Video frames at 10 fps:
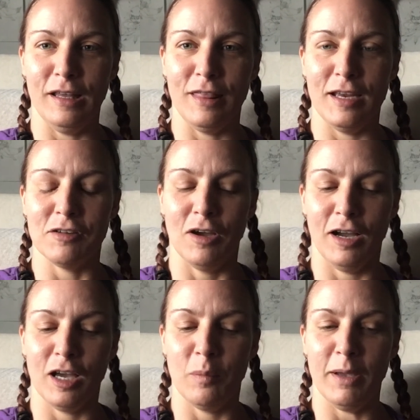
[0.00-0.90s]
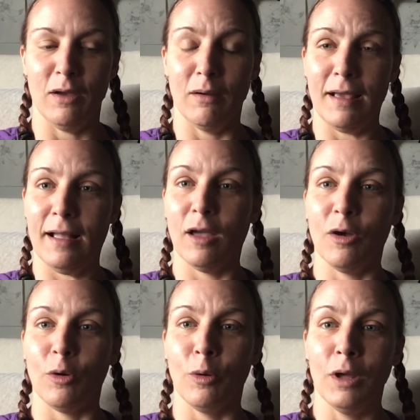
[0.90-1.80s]
they talk about
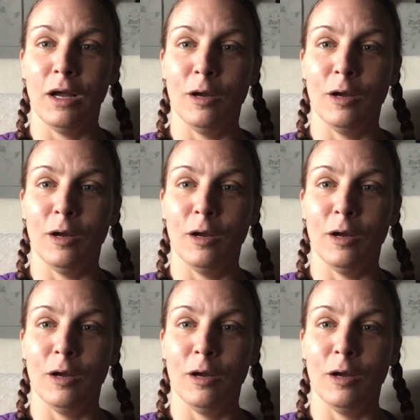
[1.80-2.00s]
how